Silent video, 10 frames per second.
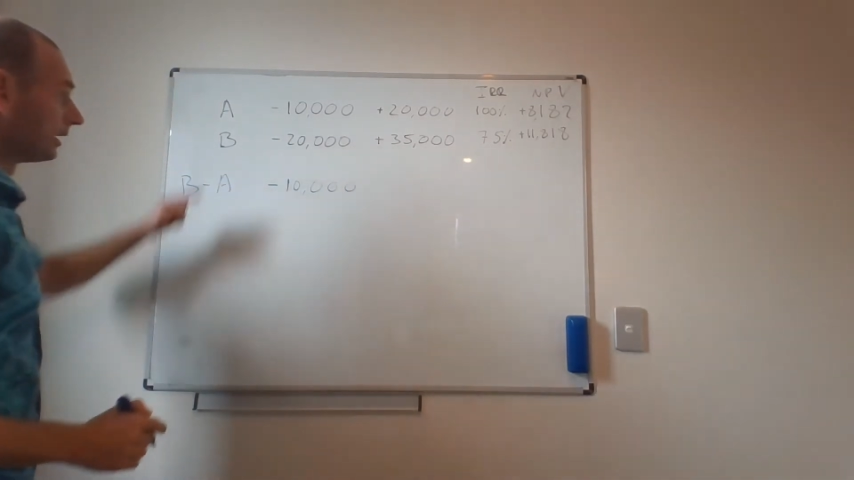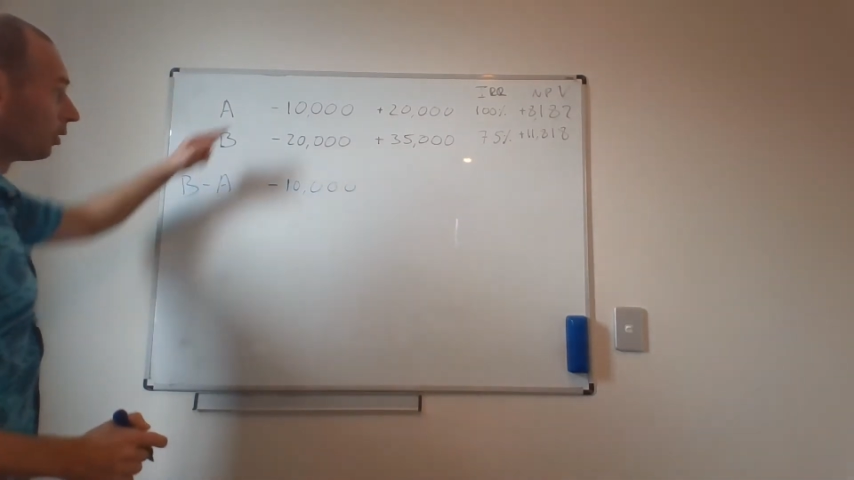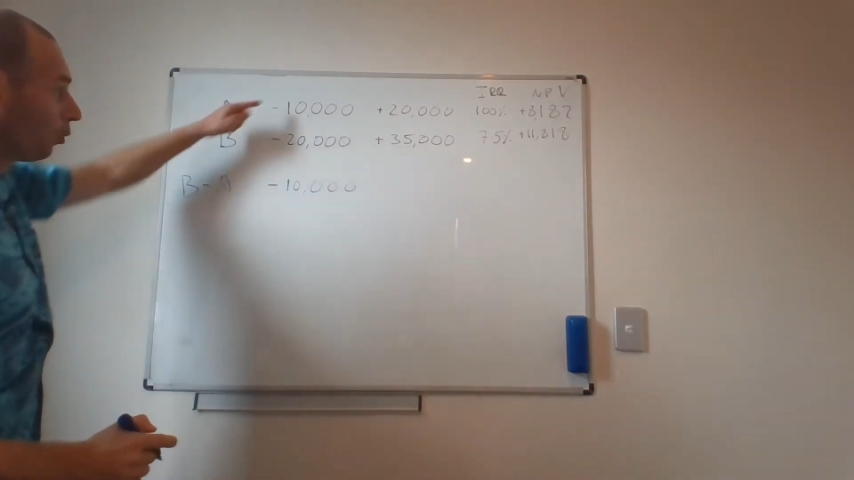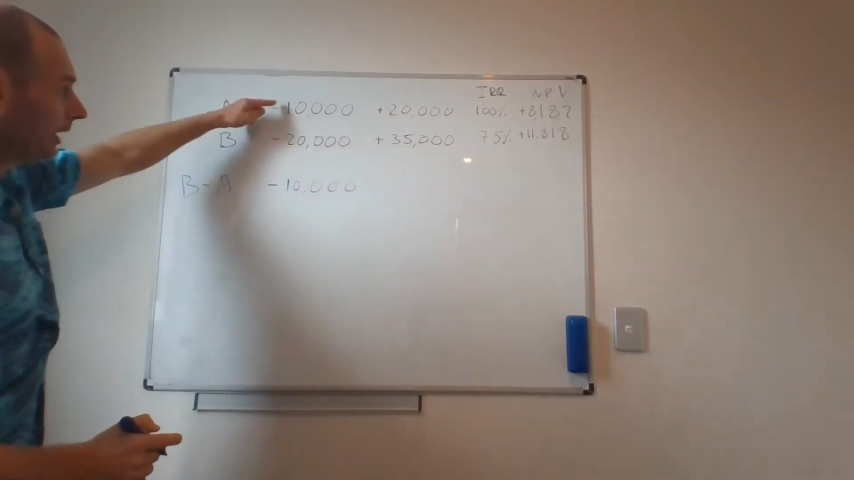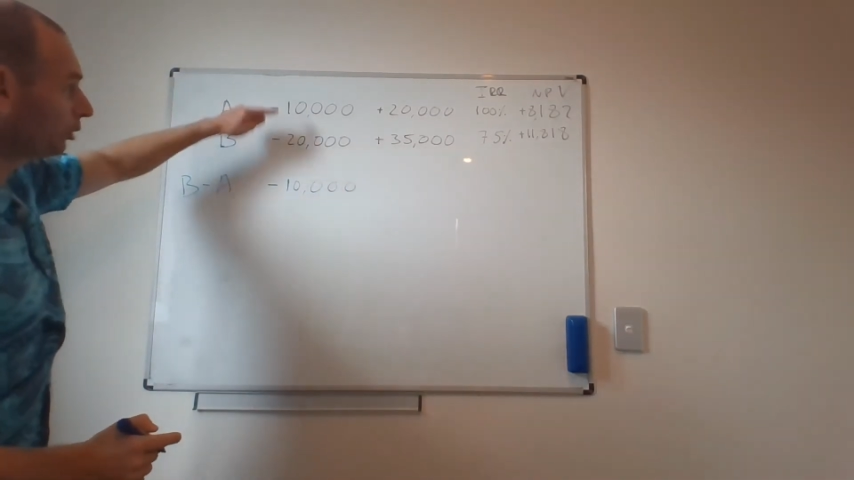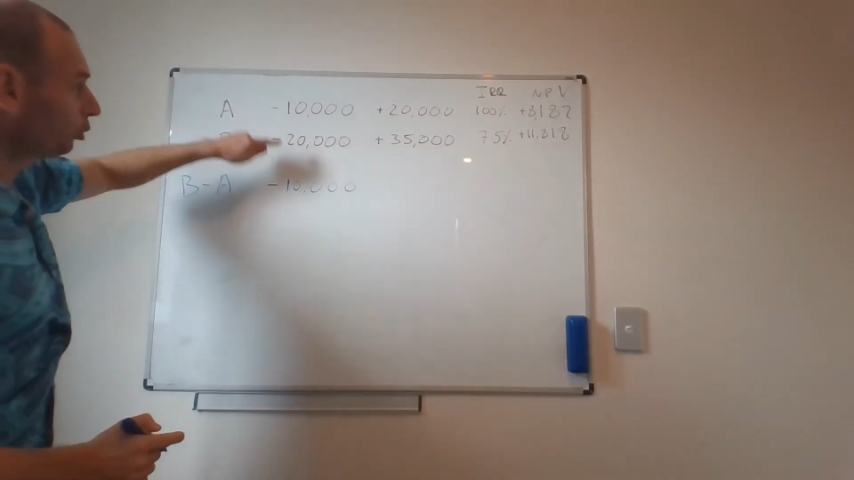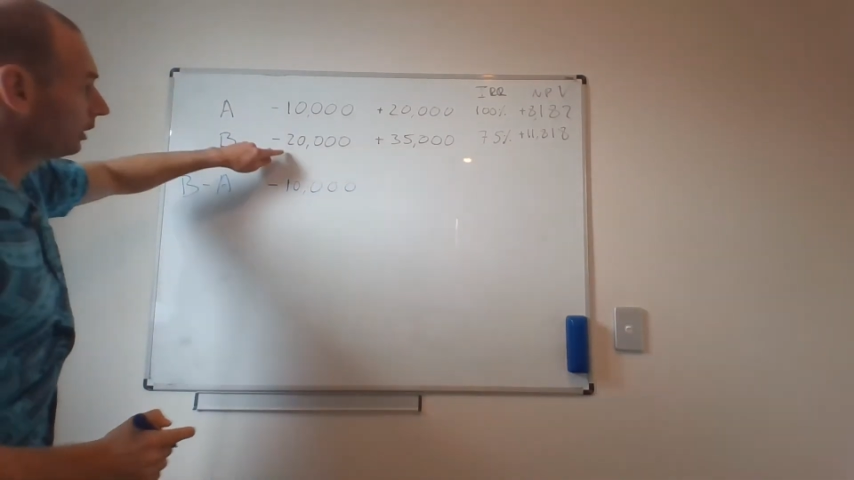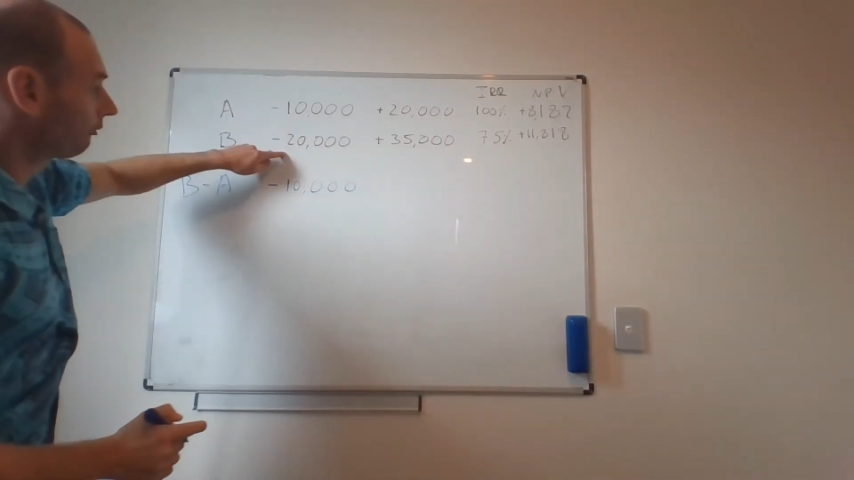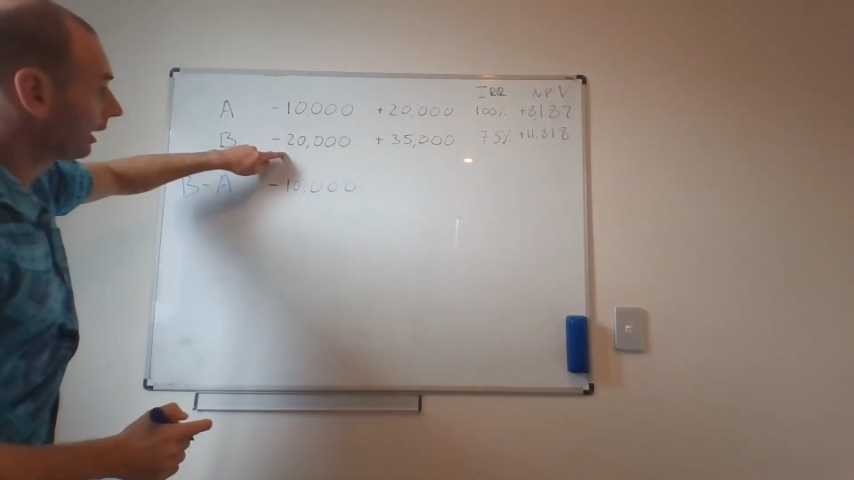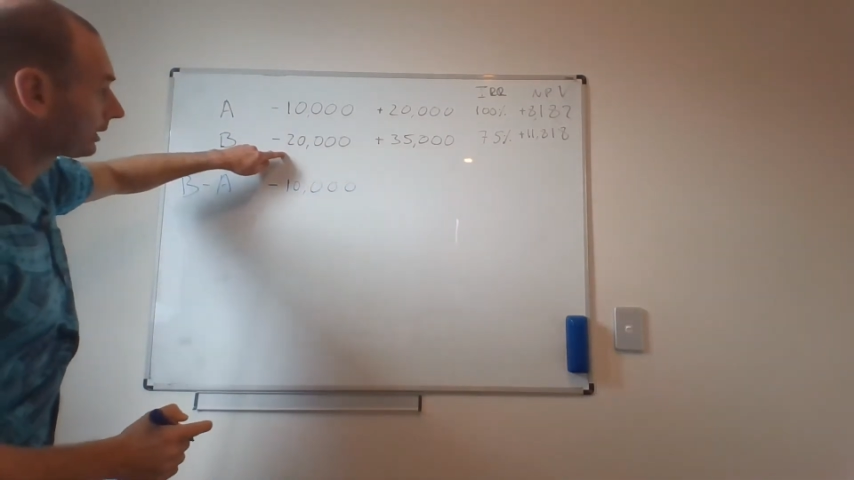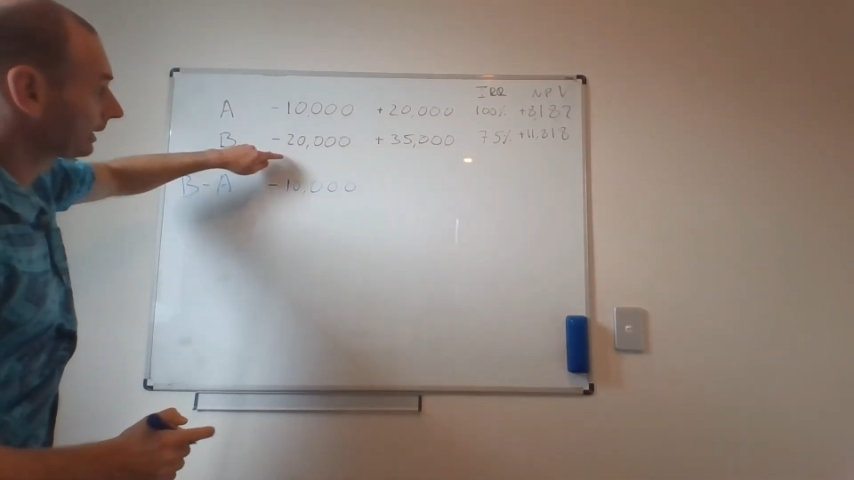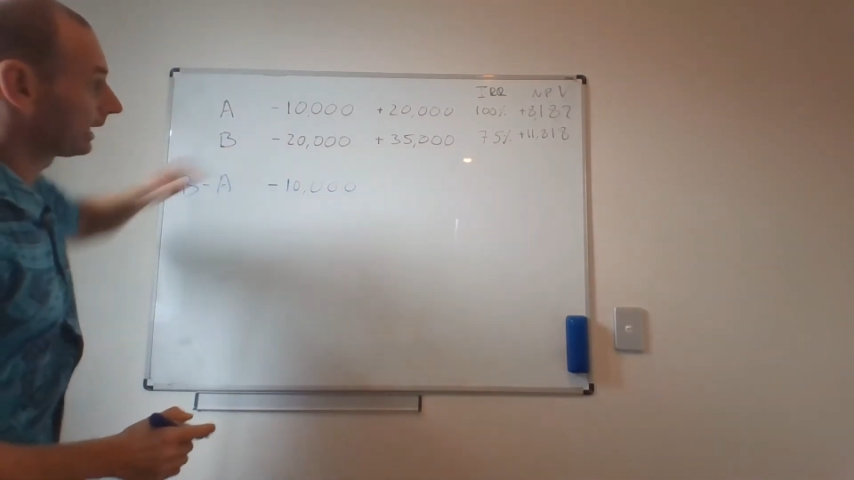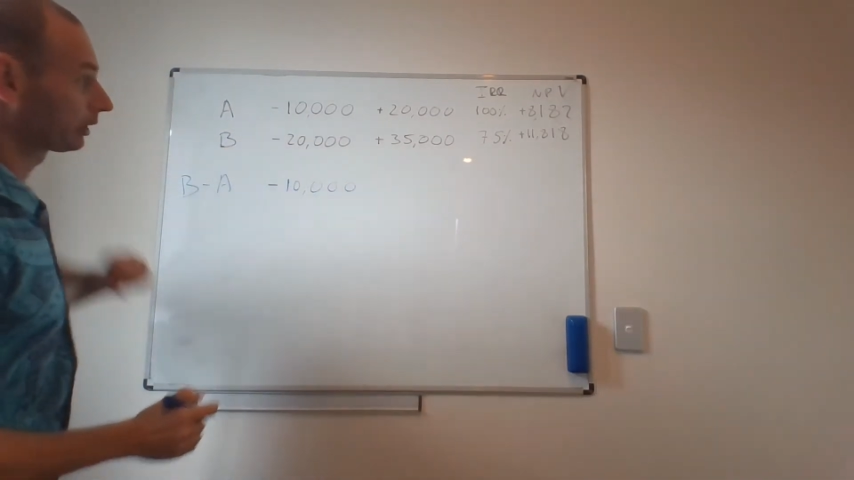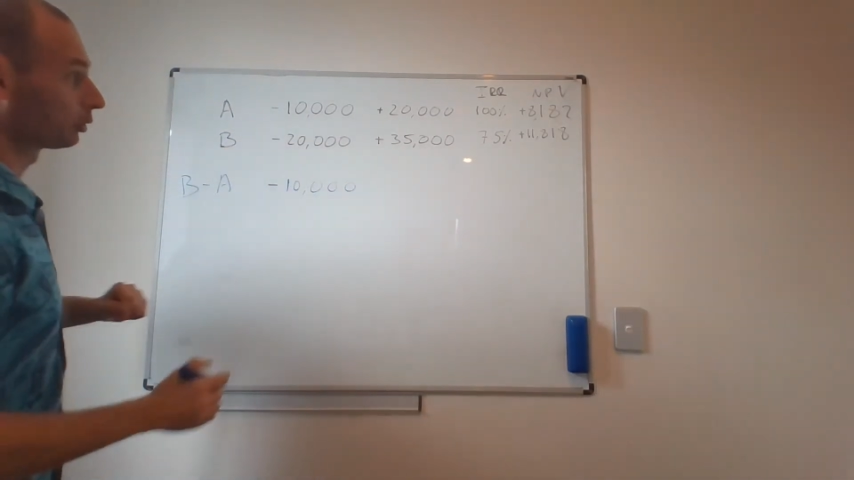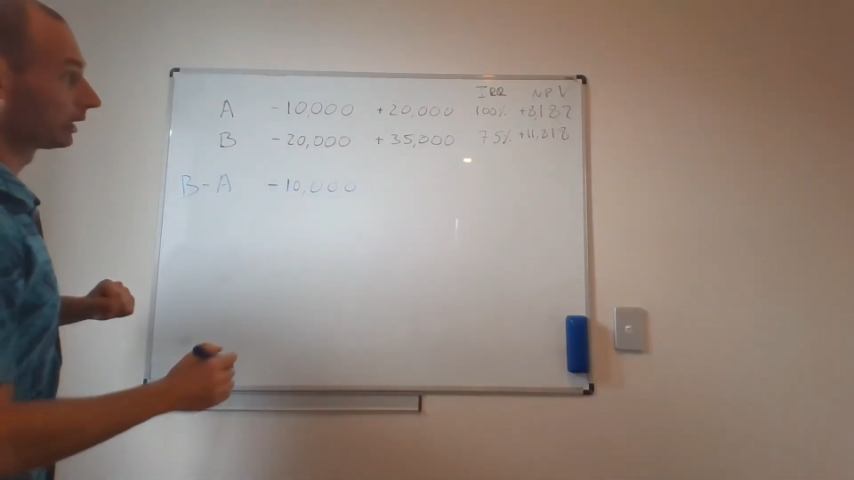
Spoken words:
Will you invest an extra